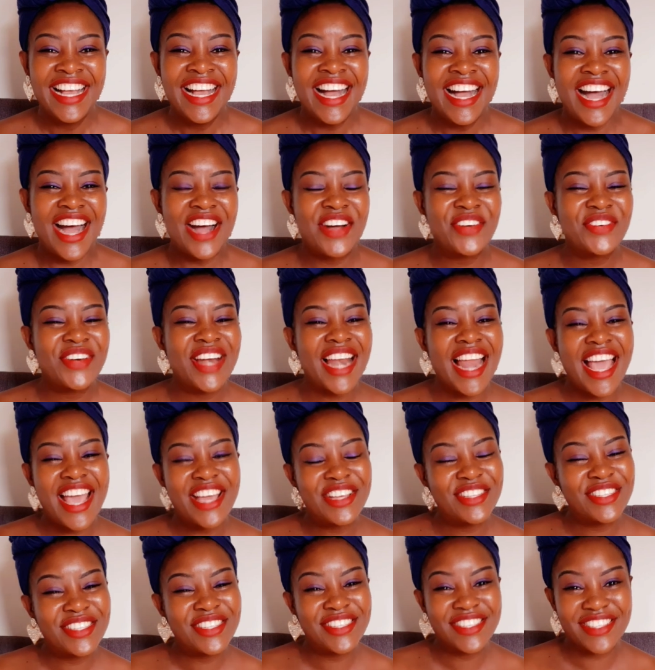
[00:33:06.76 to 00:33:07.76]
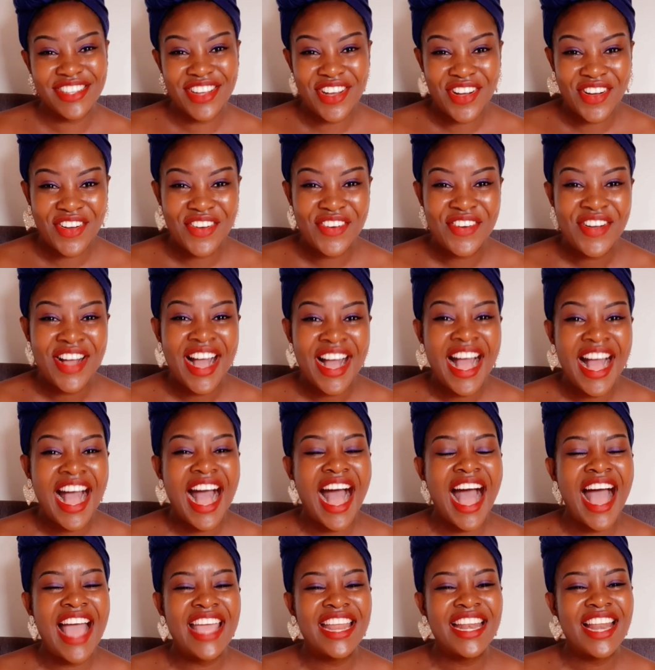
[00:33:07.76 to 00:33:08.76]
I would like to know.
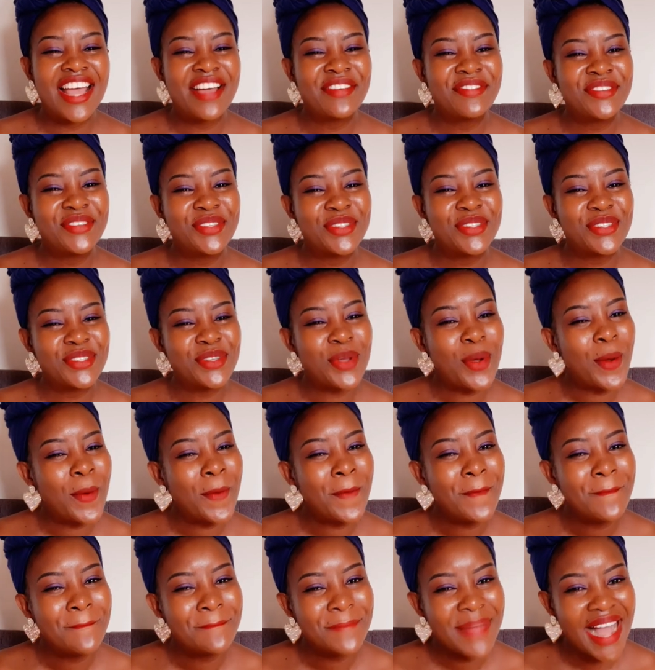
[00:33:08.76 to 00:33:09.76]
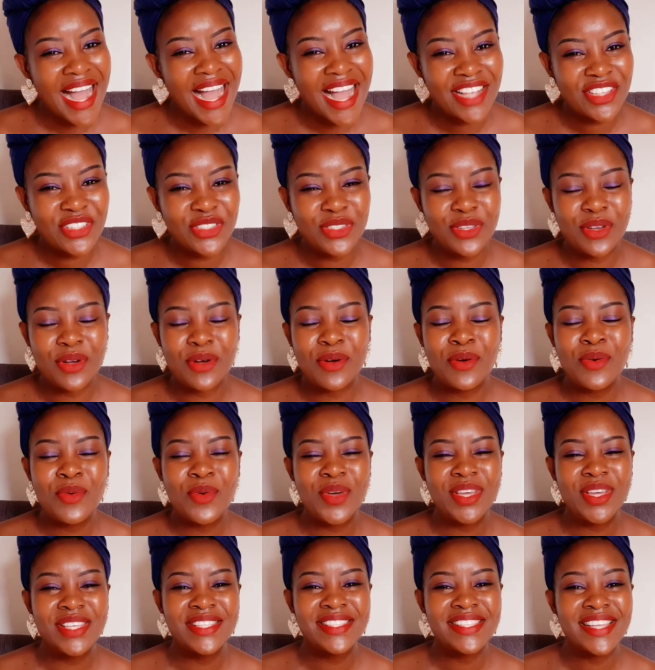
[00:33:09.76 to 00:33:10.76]
I love you so much. You're
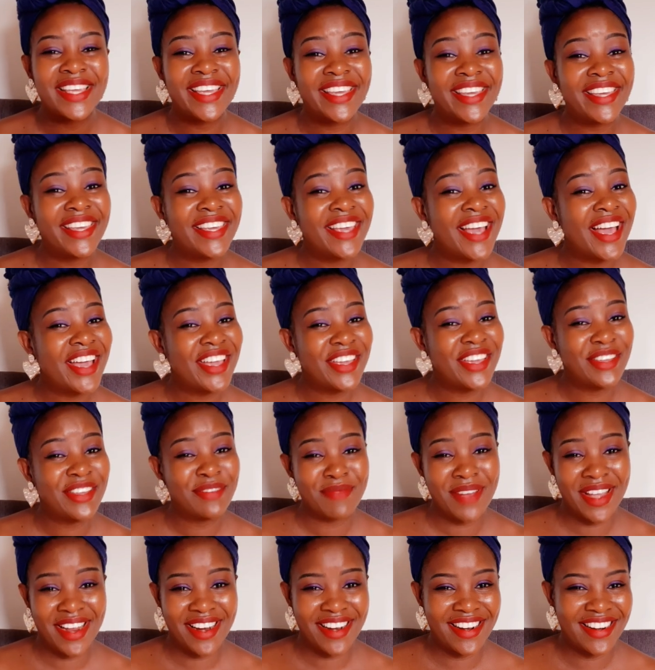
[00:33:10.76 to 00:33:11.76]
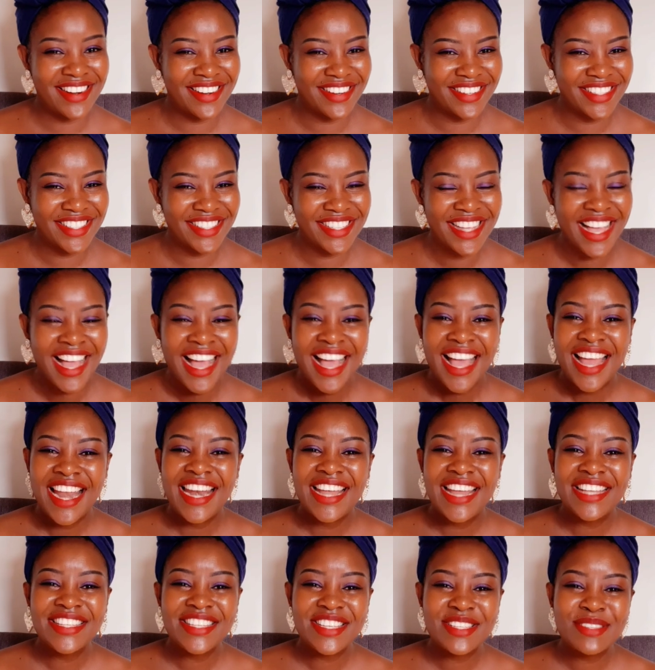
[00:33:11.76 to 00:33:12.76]
always here in my heart.
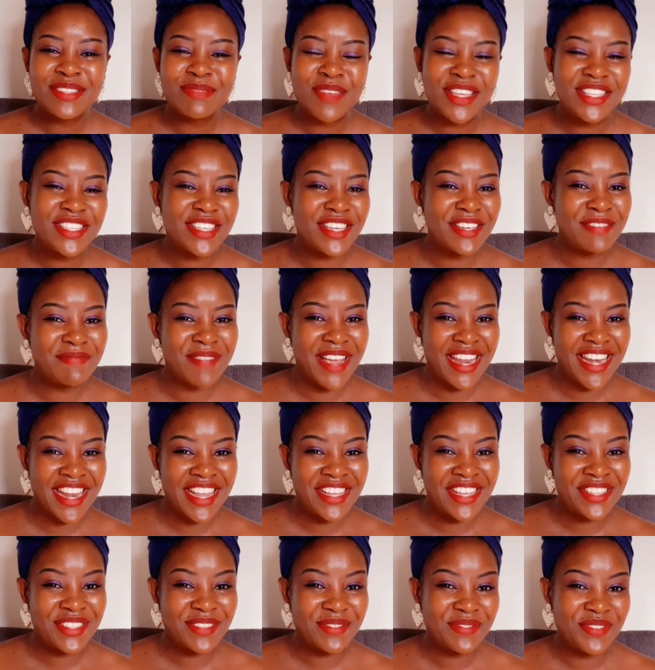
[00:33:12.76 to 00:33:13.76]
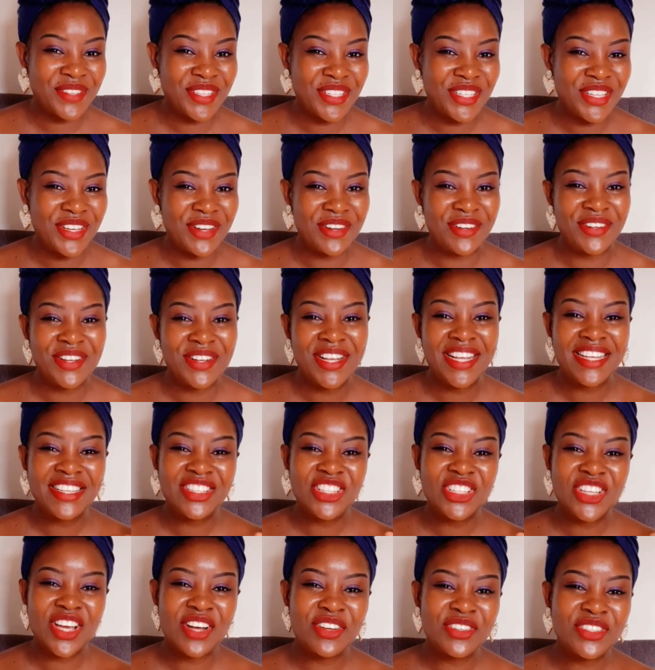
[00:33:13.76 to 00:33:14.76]
Let us meet in my next video.
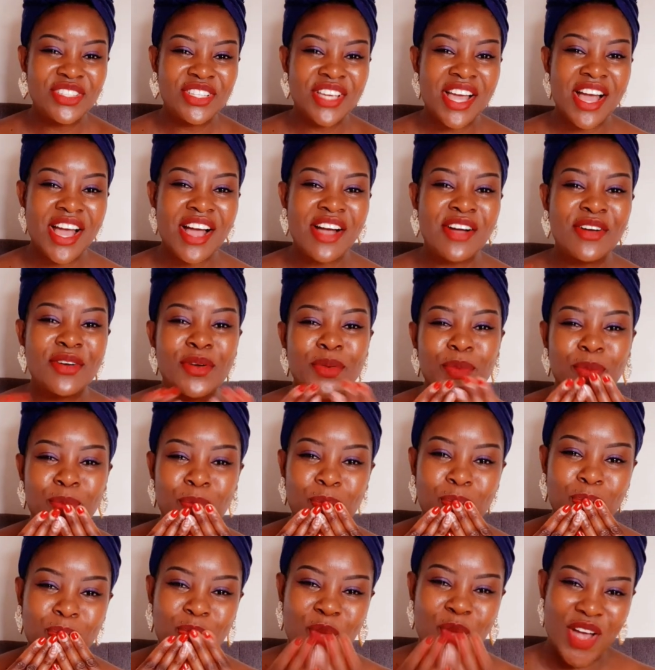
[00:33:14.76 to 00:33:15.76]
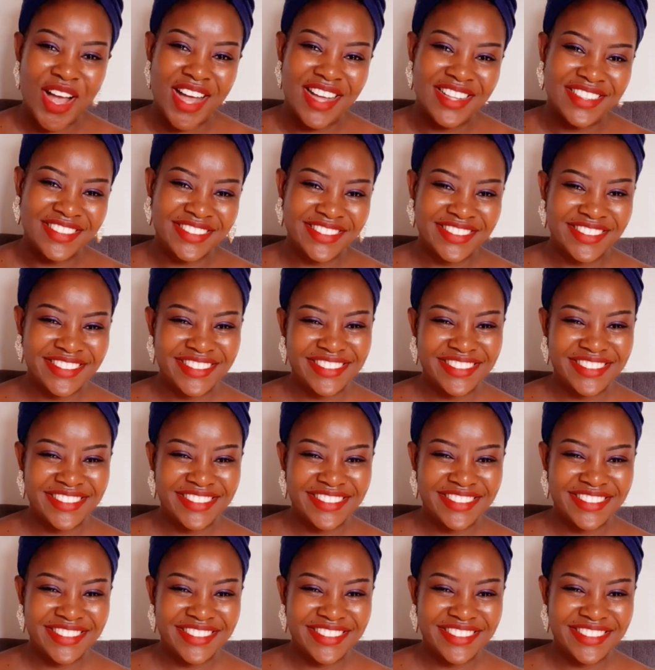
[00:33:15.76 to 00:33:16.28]
Ciao, ciao.